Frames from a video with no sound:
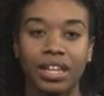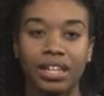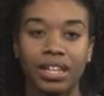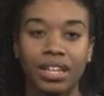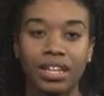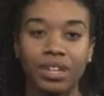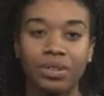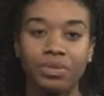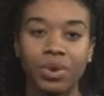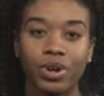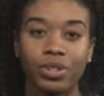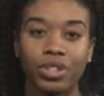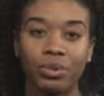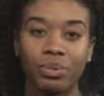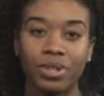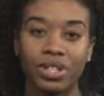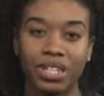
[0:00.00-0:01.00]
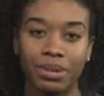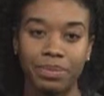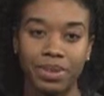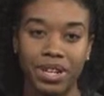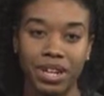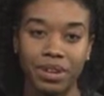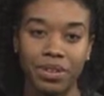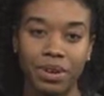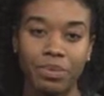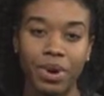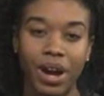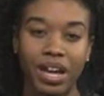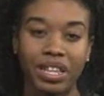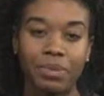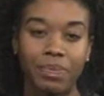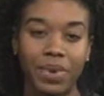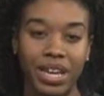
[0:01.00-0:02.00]
Lincoln wrote the preliminary
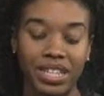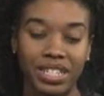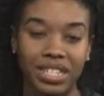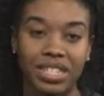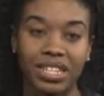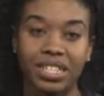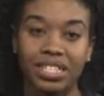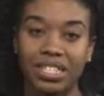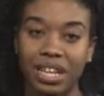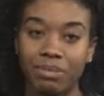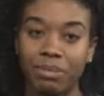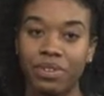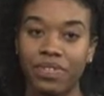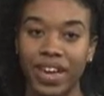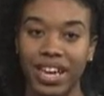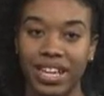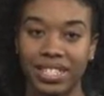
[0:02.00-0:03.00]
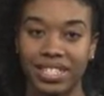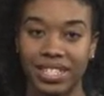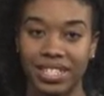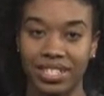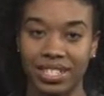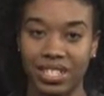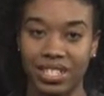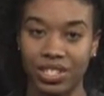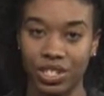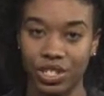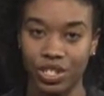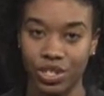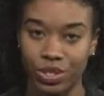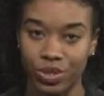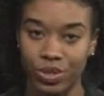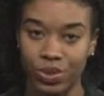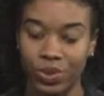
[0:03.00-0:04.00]
proclamation the summer of
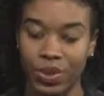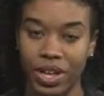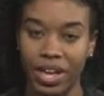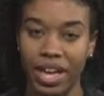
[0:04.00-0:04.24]
1862.